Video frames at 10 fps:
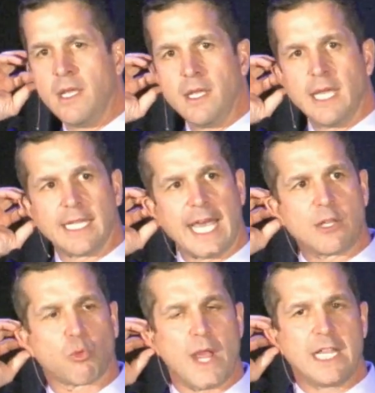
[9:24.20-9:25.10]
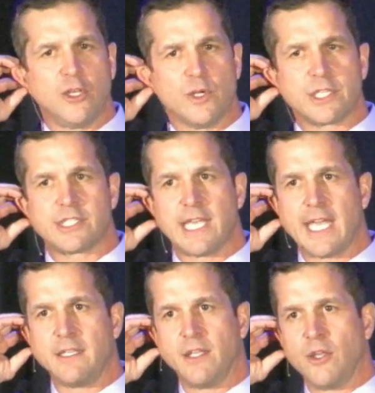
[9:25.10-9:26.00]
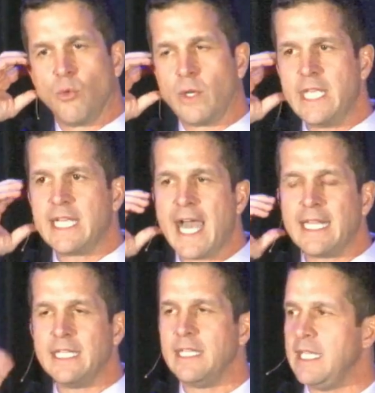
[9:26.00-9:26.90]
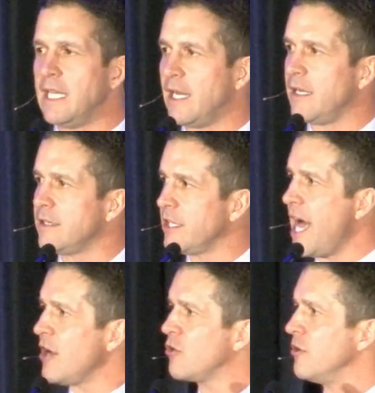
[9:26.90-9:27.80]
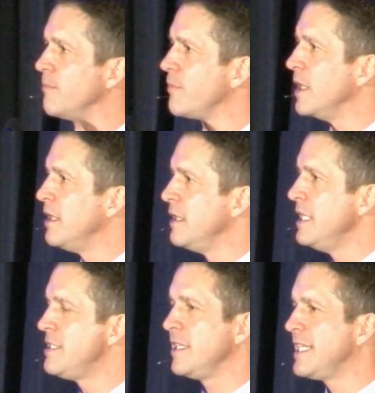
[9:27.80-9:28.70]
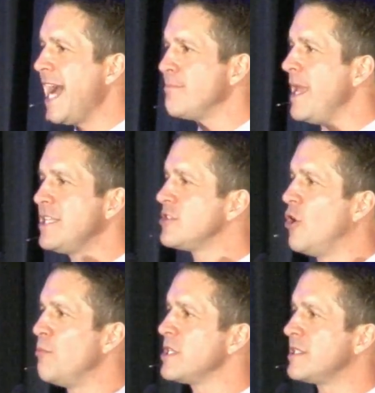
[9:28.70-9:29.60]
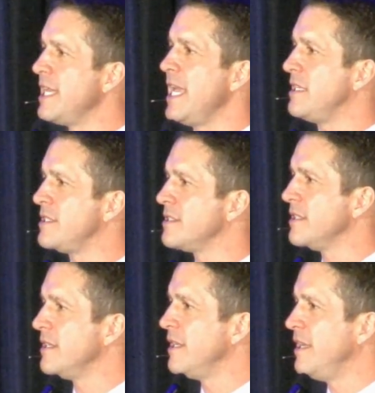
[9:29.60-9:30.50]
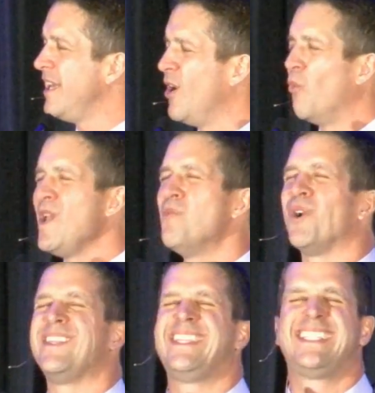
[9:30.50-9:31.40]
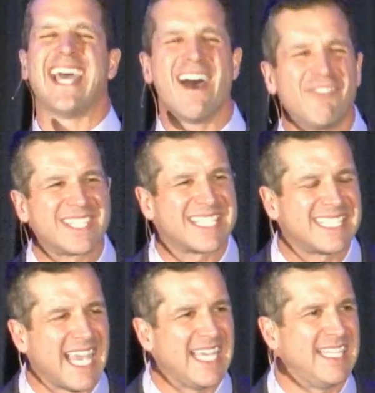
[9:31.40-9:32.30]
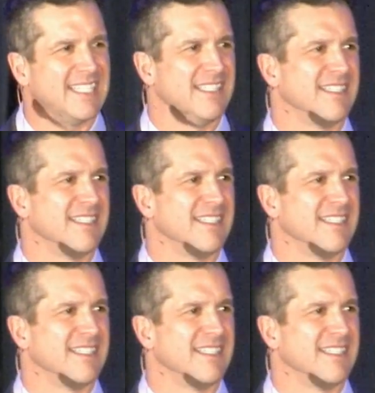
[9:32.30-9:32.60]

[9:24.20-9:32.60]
And like Ray Lewis said when he got in the locker room, he said, God makes no mistakes. We were devastated.